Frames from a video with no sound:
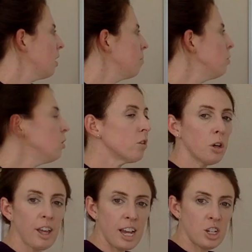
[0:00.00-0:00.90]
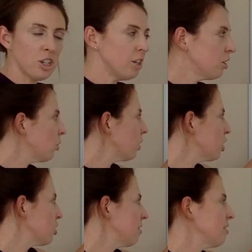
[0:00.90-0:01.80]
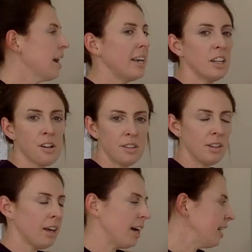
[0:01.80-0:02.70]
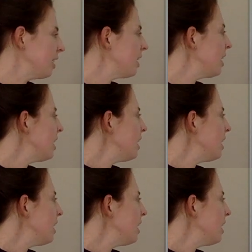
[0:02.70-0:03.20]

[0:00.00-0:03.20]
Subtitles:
moved location or you're just sliding along the line